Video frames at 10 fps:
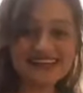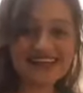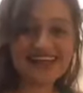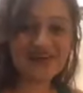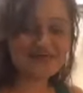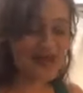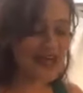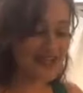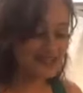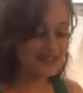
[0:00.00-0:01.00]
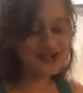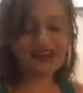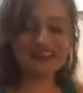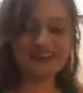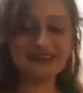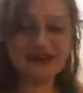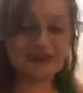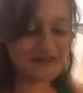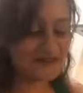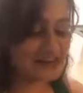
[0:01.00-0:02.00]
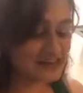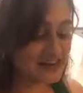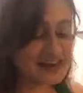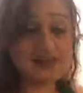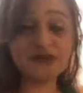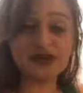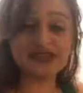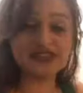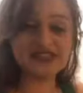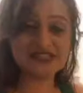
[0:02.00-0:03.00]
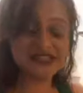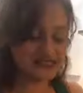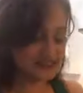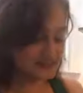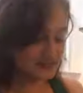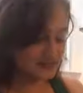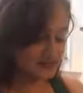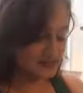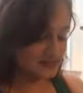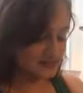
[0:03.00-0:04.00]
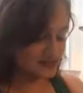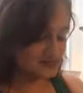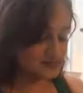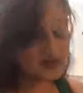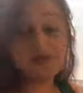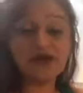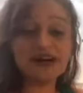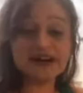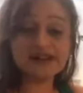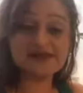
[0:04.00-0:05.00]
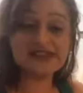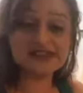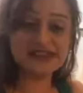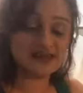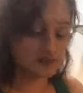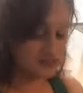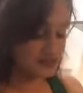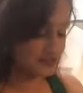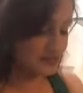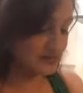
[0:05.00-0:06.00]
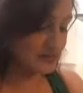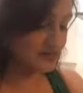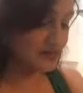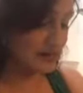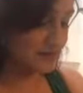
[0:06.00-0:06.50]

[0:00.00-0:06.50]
Hey, Pat. Oh, I love it. All my friends are on. I'm going to just season this up. My butter I've seasoned up with cracked